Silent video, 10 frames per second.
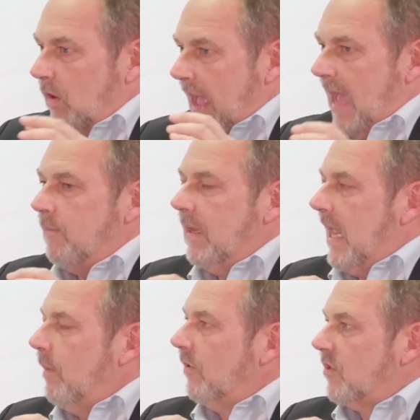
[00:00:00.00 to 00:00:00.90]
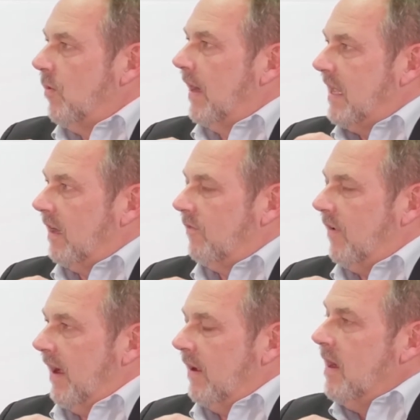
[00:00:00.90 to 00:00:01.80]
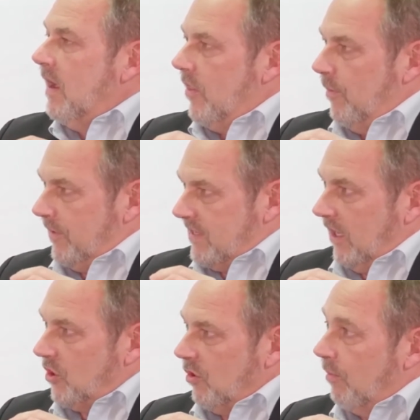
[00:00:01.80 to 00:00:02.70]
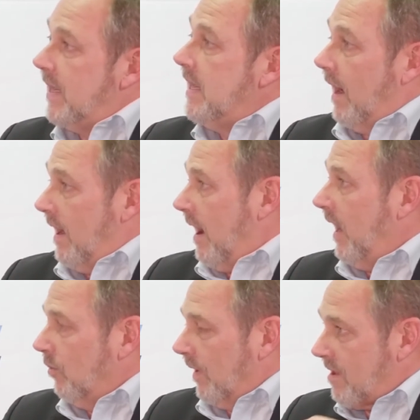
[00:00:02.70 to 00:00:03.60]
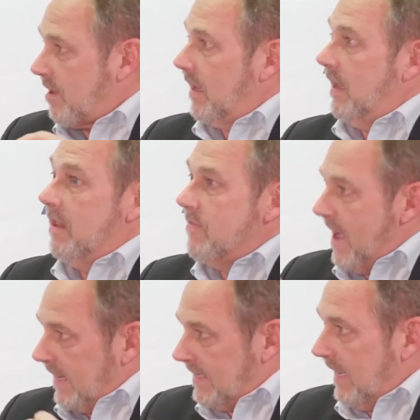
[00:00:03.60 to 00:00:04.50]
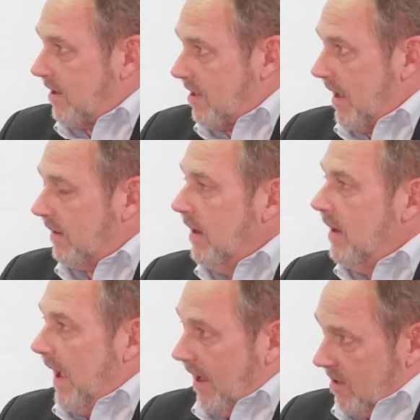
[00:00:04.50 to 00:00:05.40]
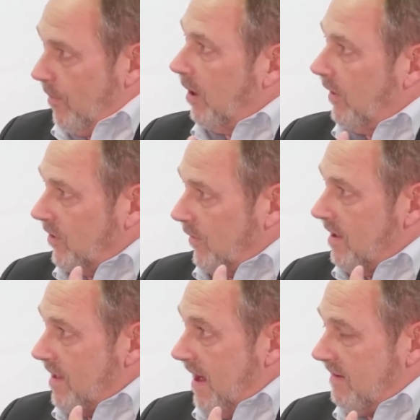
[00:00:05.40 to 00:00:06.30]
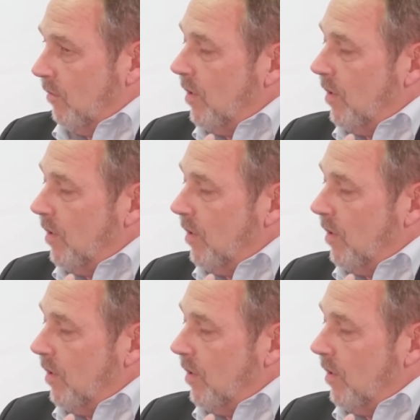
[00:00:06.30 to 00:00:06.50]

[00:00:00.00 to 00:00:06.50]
had been able to identify the potential PII risk in that data set as a part of the transaction.